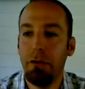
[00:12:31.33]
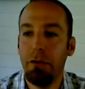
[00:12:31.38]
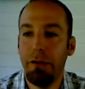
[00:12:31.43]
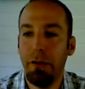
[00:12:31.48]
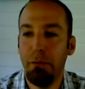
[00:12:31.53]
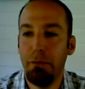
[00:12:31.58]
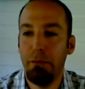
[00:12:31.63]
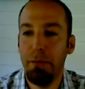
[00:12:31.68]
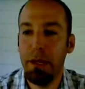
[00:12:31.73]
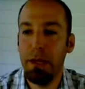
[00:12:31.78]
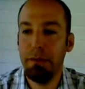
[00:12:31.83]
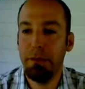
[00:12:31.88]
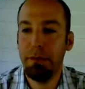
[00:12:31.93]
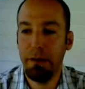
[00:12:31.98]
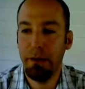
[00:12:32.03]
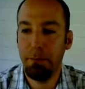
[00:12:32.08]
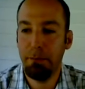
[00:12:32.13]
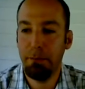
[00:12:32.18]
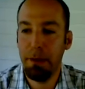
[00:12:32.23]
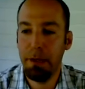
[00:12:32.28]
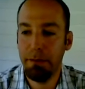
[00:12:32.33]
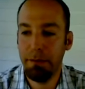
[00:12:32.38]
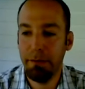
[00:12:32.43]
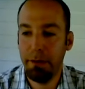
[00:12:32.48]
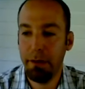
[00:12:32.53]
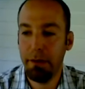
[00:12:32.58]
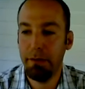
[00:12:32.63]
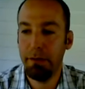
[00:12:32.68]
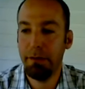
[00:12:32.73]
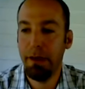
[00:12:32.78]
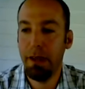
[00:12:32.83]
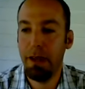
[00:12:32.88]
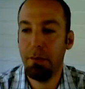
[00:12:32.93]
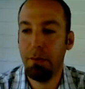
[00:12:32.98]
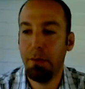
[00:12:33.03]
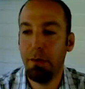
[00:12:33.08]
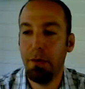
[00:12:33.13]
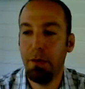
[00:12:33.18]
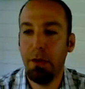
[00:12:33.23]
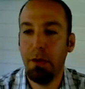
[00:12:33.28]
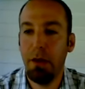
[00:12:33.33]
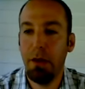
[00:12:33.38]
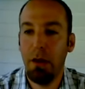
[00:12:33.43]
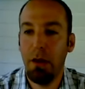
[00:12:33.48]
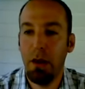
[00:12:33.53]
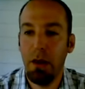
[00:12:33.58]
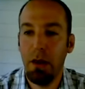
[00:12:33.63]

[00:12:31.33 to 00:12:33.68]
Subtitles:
just a basic example.